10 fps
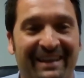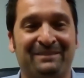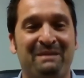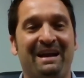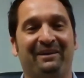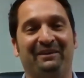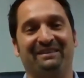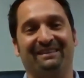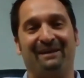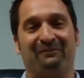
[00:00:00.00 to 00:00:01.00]
That's my
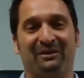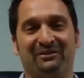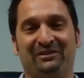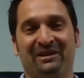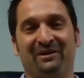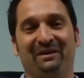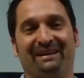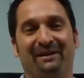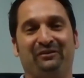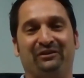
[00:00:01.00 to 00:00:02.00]
always leverage. A
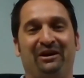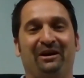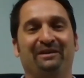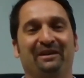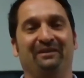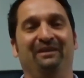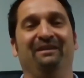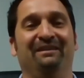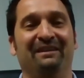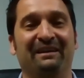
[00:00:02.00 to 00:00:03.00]
gift card
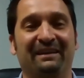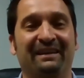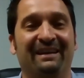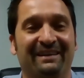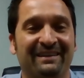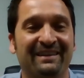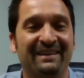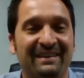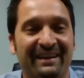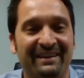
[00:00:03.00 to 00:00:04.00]
or getting
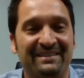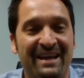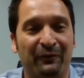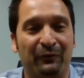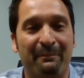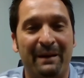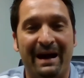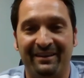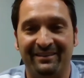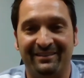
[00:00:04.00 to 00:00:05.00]
10
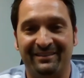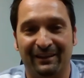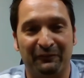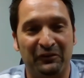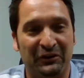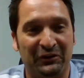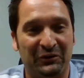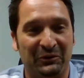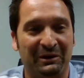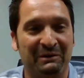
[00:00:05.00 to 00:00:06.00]
ribeyes delivered to your
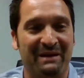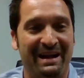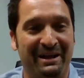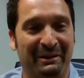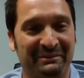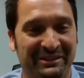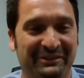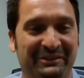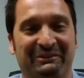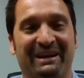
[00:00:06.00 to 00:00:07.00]
door might help
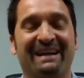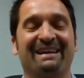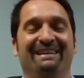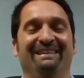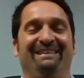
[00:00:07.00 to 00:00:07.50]
too, right?